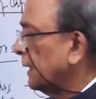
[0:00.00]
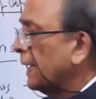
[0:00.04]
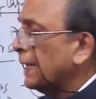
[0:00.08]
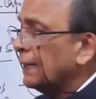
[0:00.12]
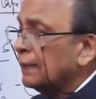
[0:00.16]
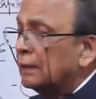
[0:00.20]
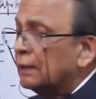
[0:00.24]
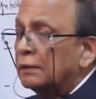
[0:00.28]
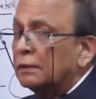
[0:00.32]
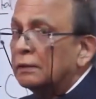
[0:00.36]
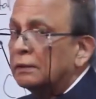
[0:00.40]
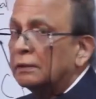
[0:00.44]

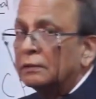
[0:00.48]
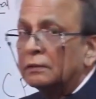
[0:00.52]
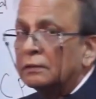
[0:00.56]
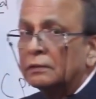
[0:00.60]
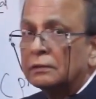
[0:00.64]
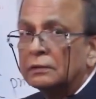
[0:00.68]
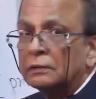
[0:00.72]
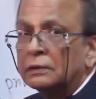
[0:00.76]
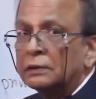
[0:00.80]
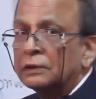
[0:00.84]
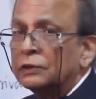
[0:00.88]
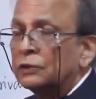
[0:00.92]
then
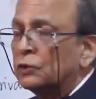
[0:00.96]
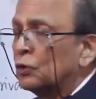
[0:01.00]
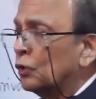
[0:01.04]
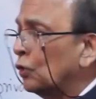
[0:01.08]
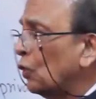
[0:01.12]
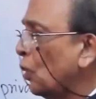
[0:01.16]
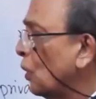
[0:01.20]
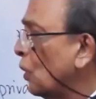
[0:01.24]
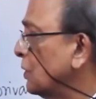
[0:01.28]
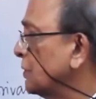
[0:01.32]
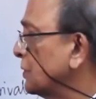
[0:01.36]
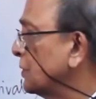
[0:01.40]

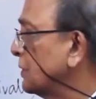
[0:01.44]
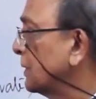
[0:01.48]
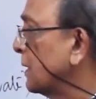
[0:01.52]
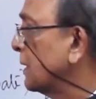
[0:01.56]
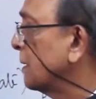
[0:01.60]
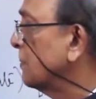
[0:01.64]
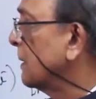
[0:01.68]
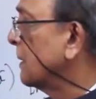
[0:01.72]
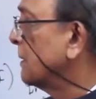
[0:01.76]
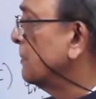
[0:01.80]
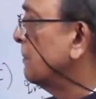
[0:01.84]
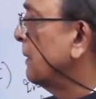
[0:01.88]
your law is
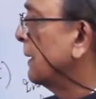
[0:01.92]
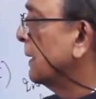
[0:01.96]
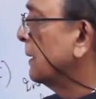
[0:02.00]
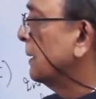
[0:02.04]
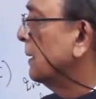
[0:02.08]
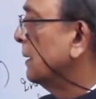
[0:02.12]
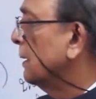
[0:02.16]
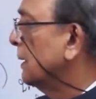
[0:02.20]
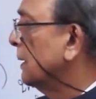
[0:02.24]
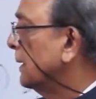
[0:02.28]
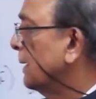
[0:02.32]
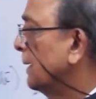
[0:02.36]
determined
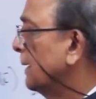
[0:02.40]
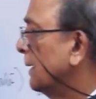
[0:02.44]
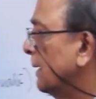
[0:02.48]
by